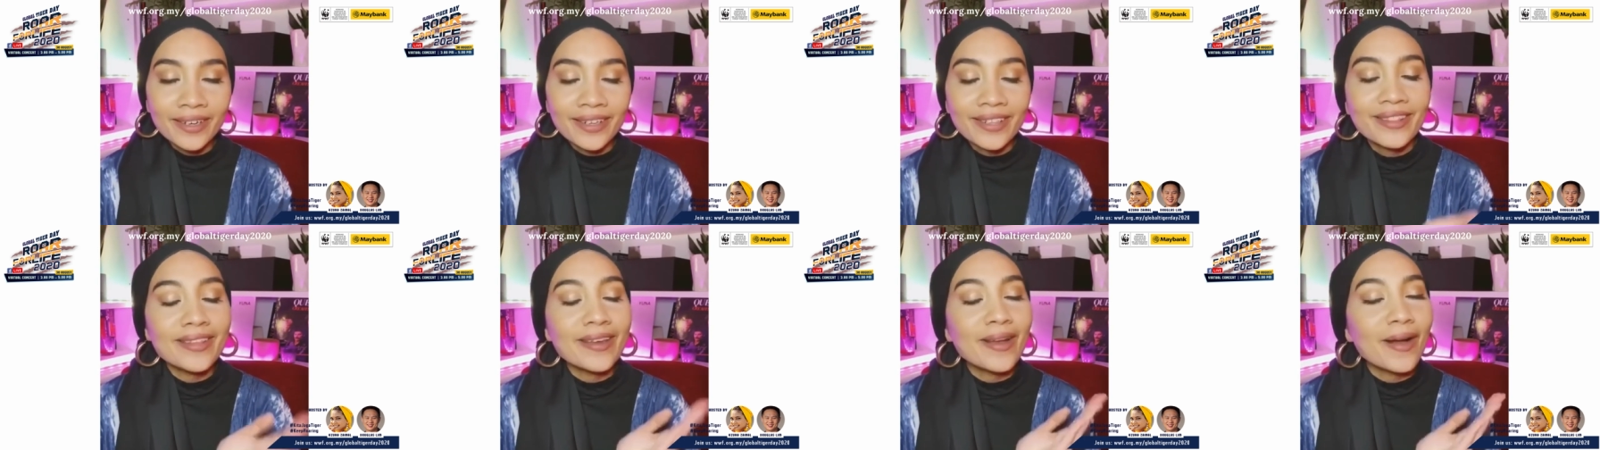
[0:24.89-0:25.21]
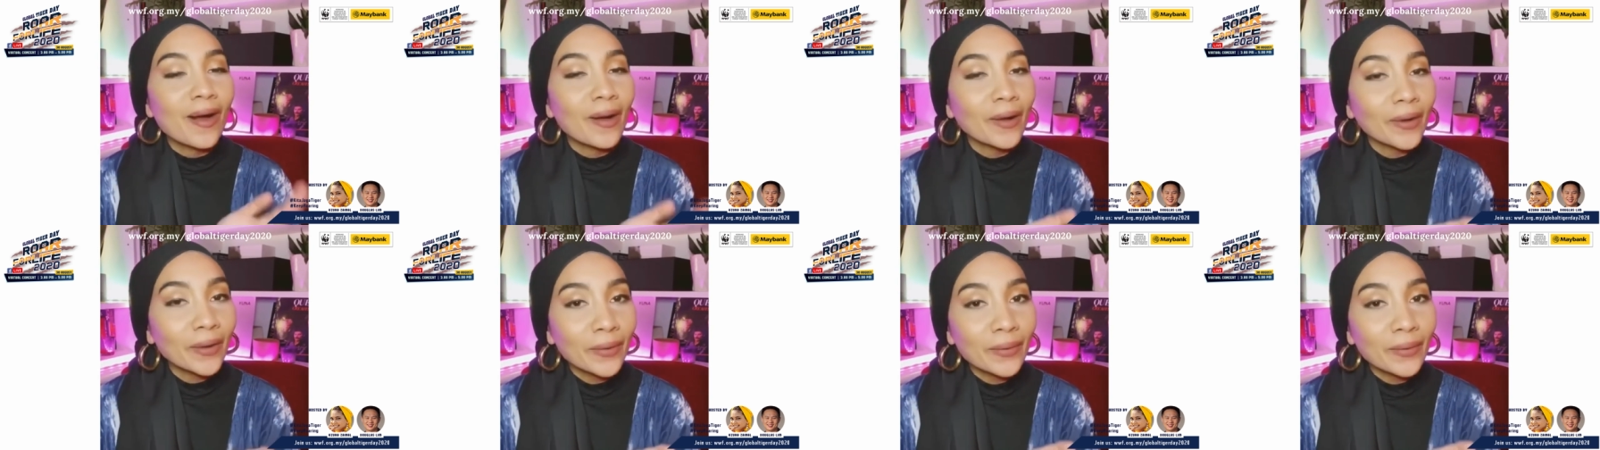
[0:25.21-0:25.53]
in the
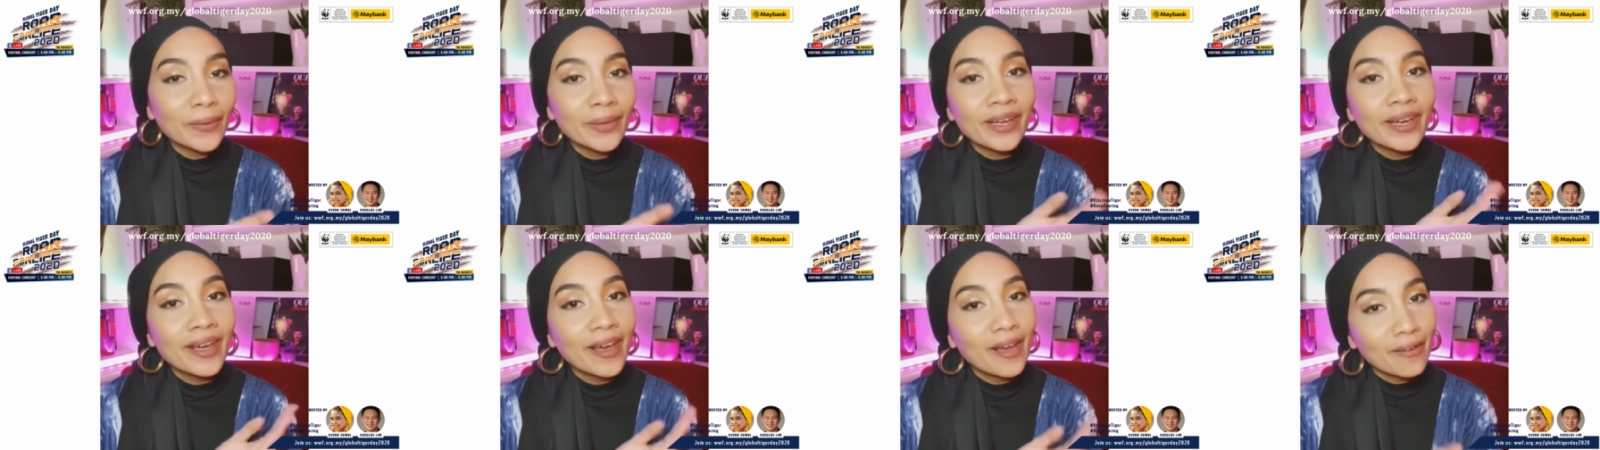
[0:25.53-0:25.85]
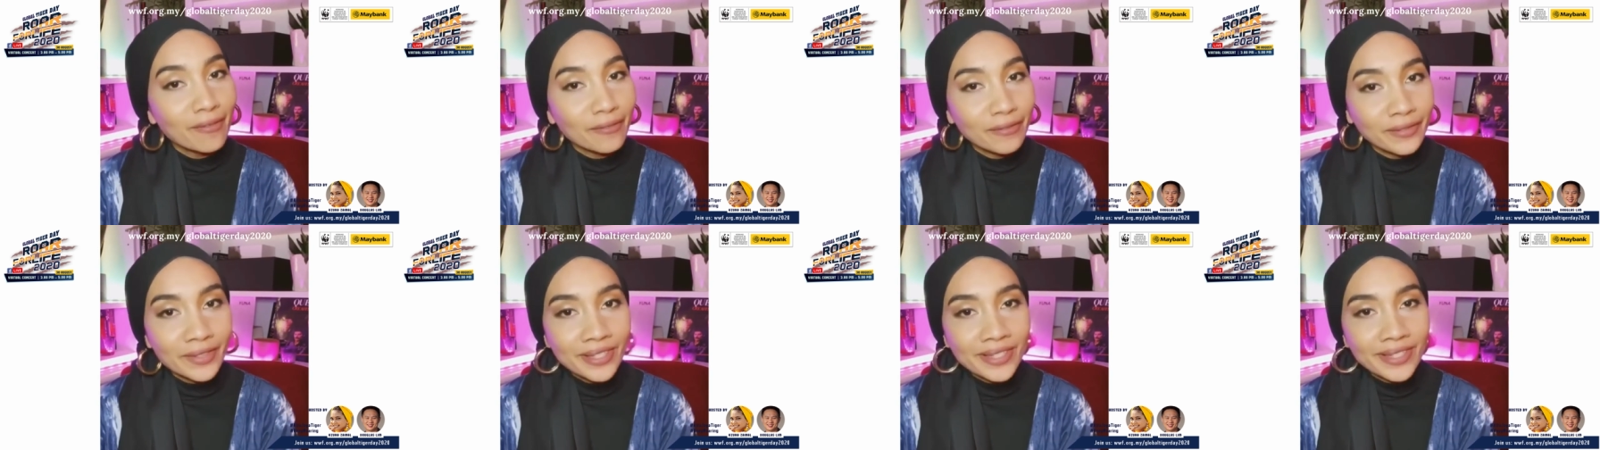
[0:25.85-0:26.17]
ongoing
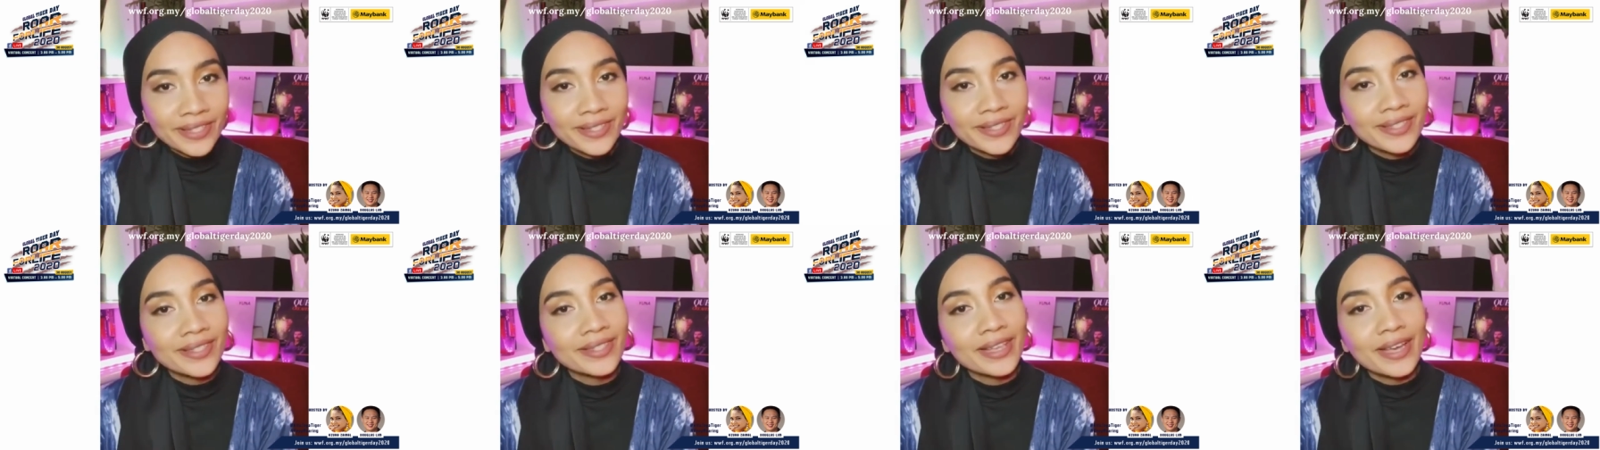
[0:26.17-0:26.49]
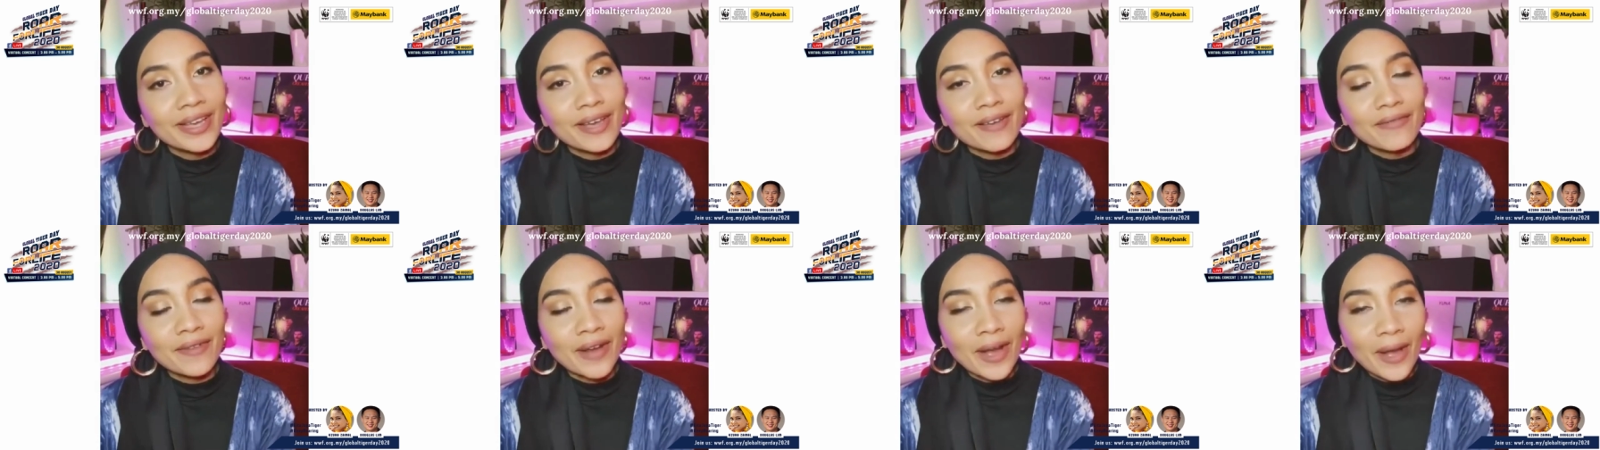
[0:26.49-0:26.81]
efforts to
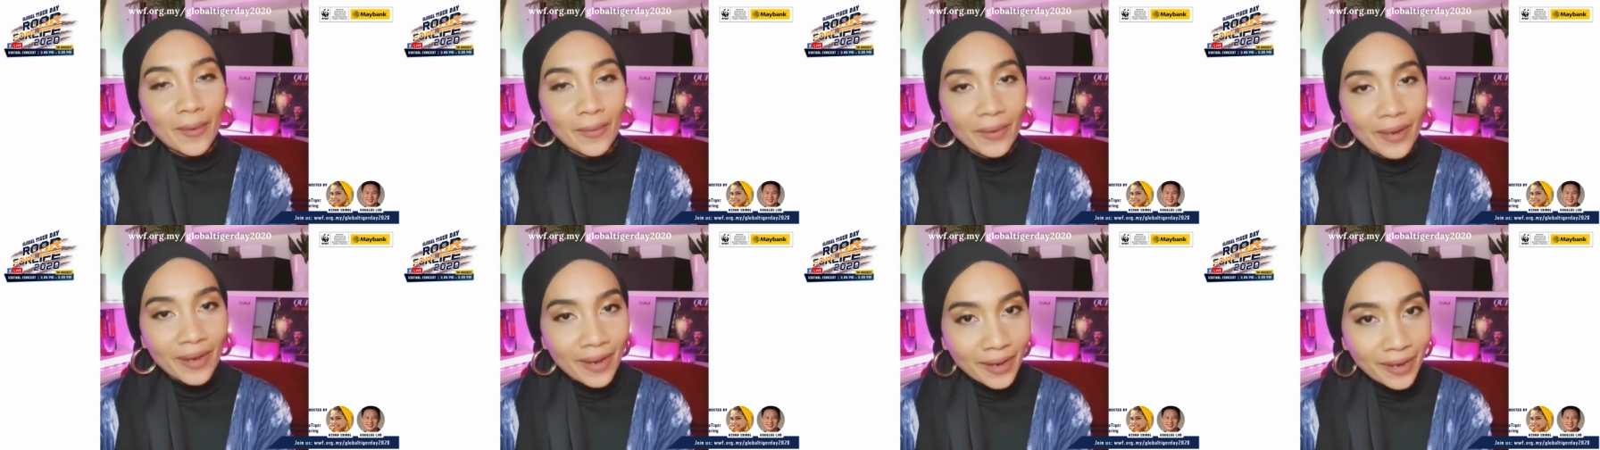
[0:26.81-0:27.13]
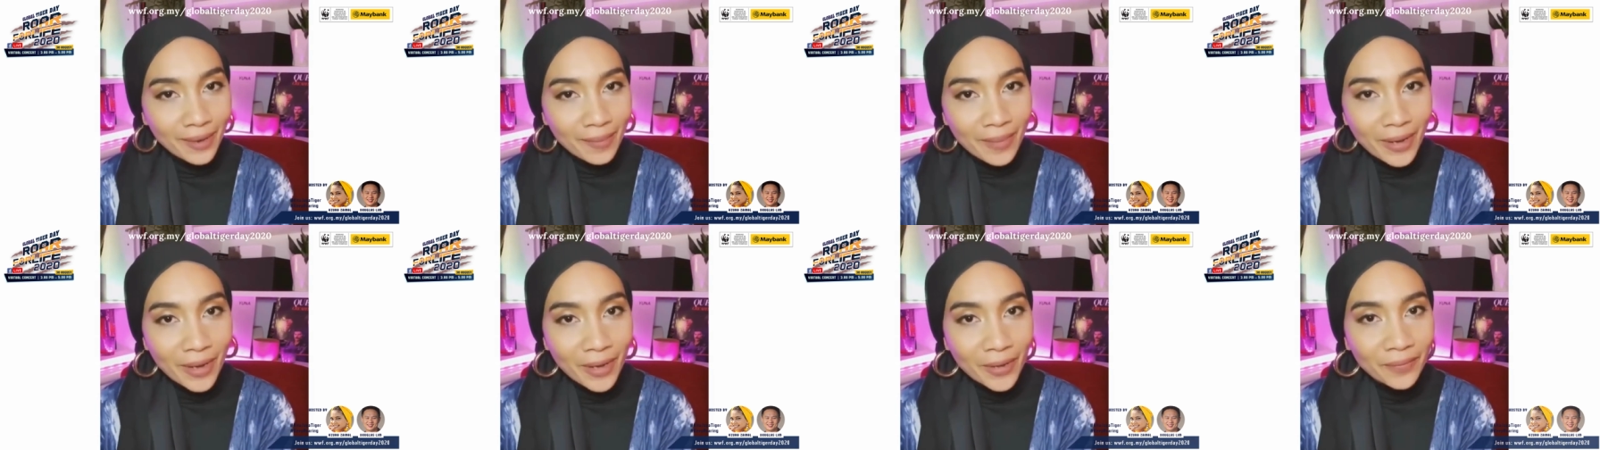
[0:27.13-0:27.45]
save our
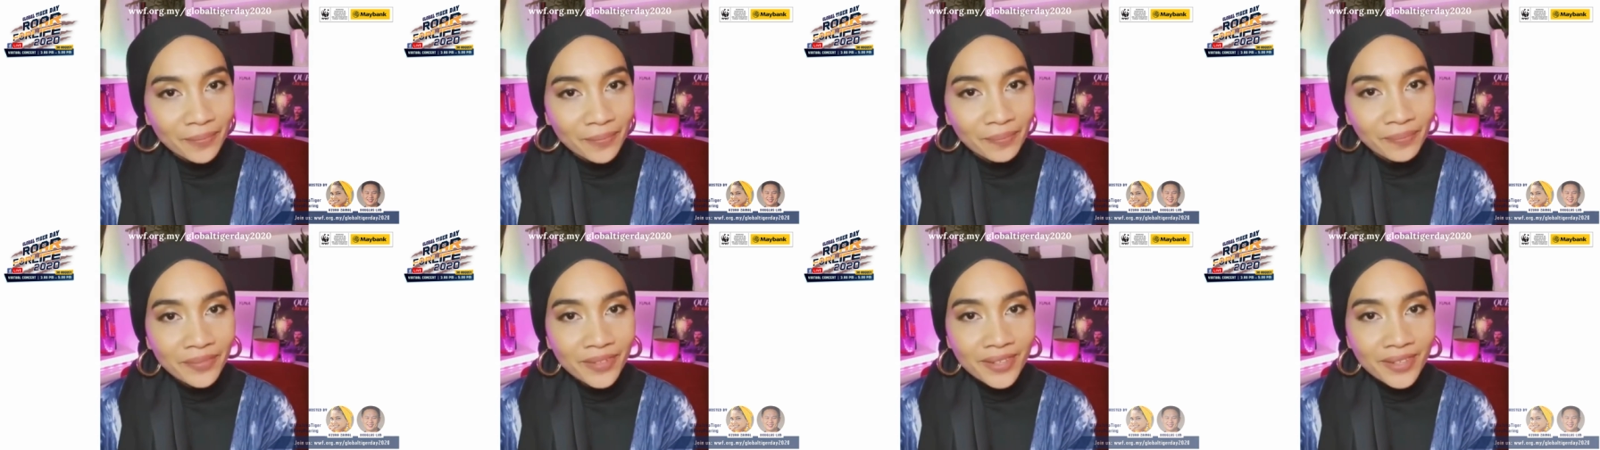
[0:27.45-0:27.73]
harimau.